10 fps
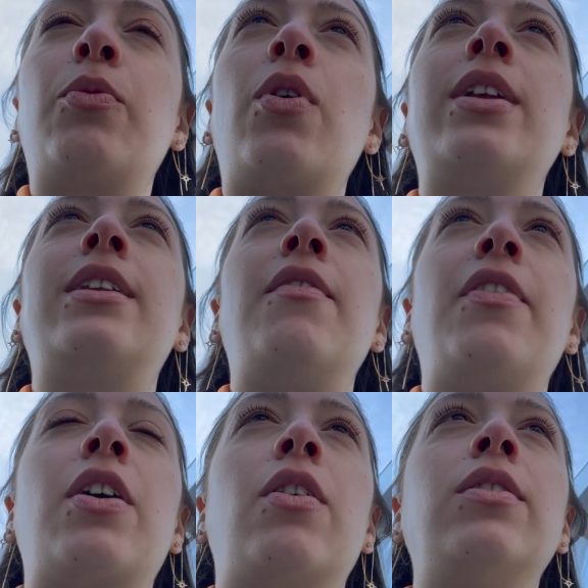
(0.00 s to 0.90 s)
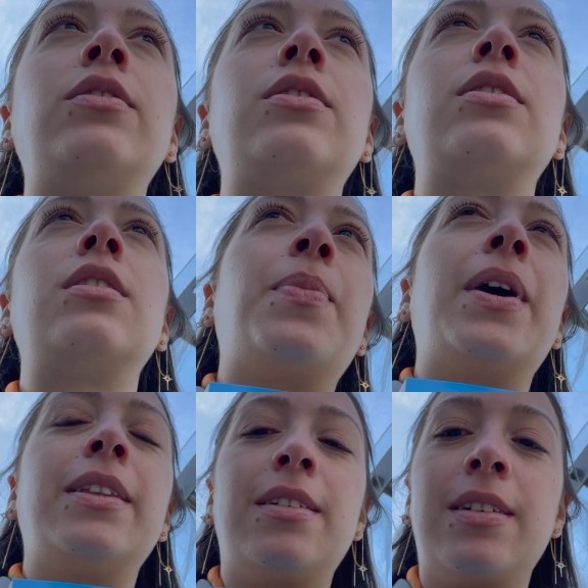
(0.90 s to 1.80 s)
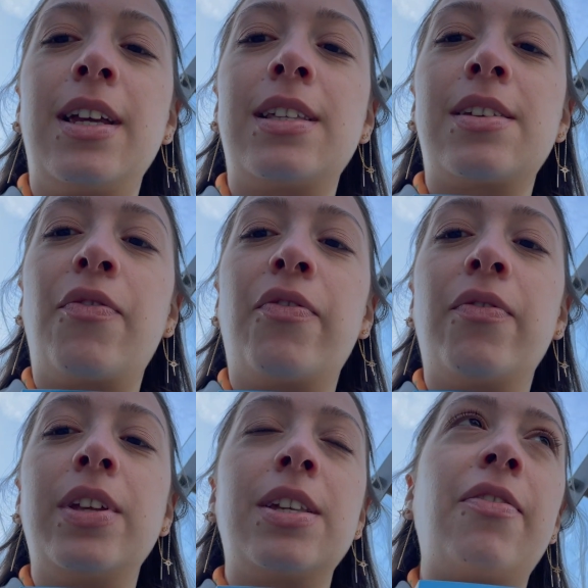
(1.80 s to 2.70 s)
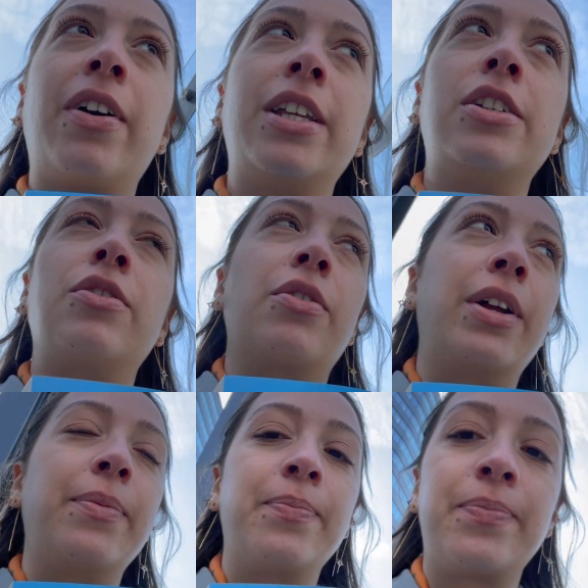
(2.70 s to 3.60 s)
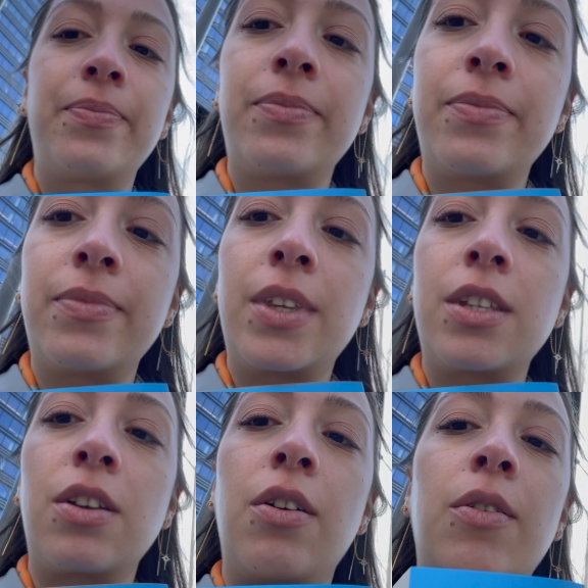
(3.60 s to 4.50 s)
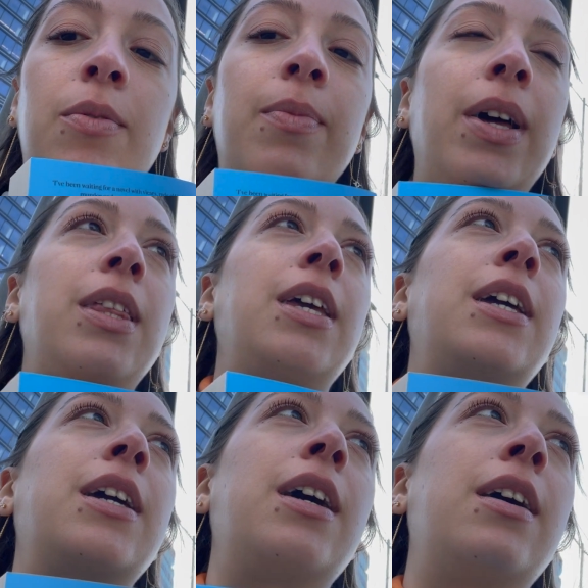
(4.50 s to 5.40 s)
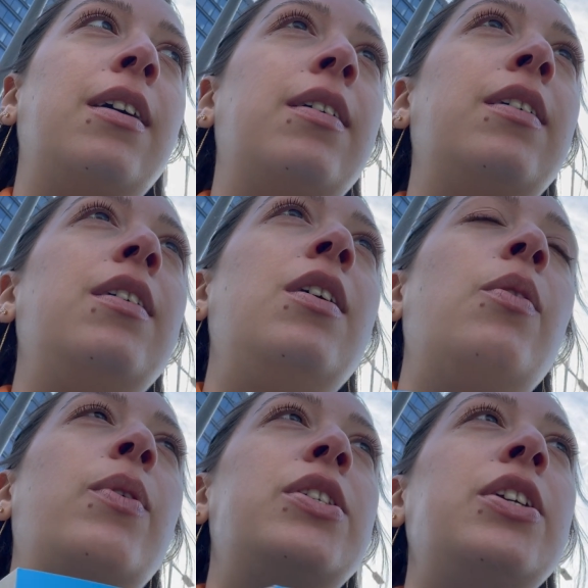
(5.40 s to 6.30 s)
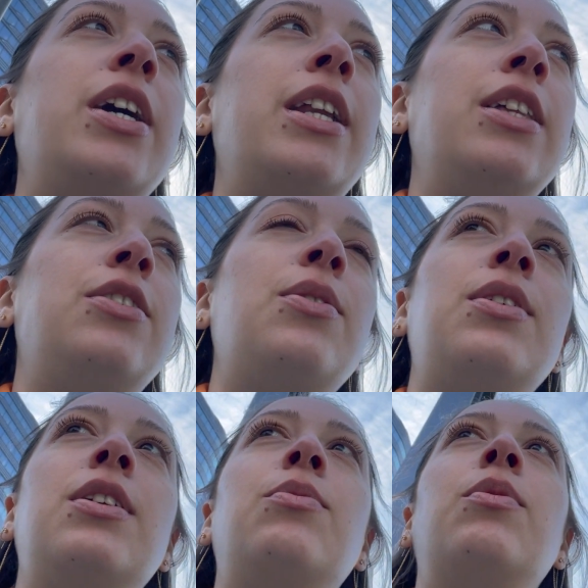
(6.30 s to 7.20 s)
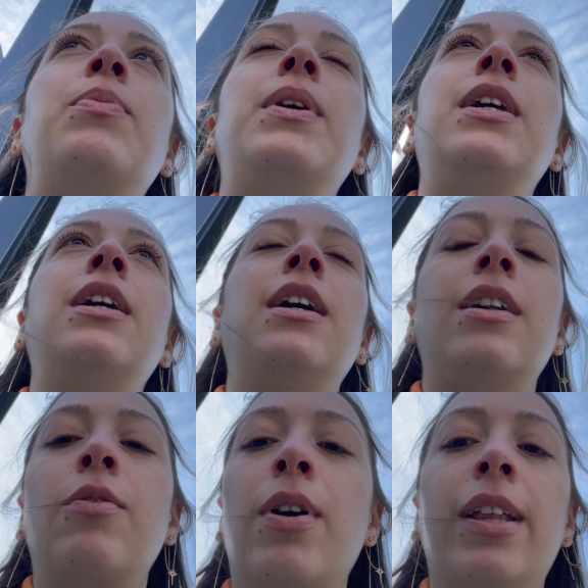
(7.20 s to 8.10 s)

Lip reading: quite difficult, but it's a funny story. So I think once you get into it, it will be quite